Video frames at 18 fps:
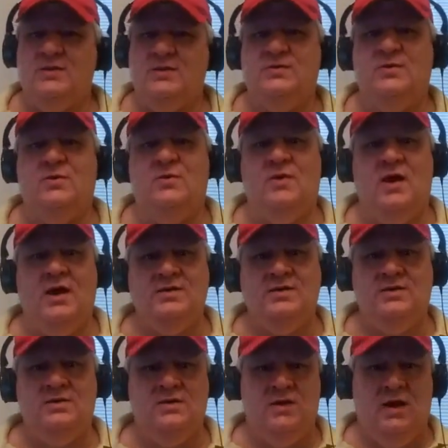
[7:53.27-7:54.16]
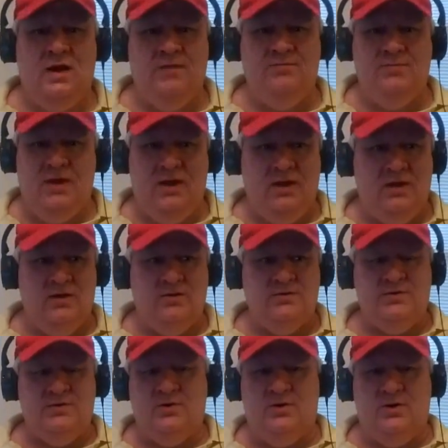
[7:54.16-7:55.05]
So I'm now
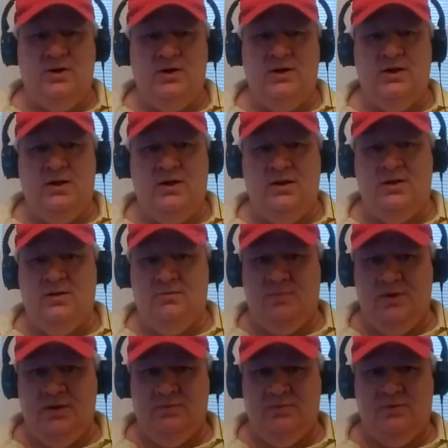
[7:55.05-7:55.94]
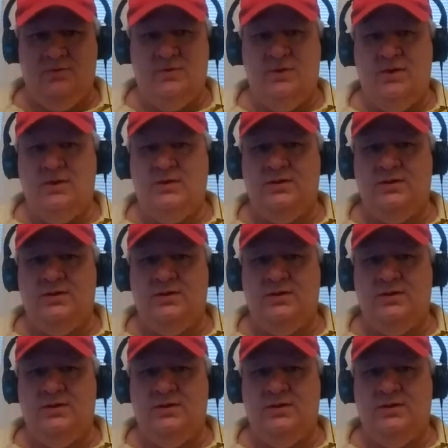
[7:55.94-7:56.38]
starting getting to people that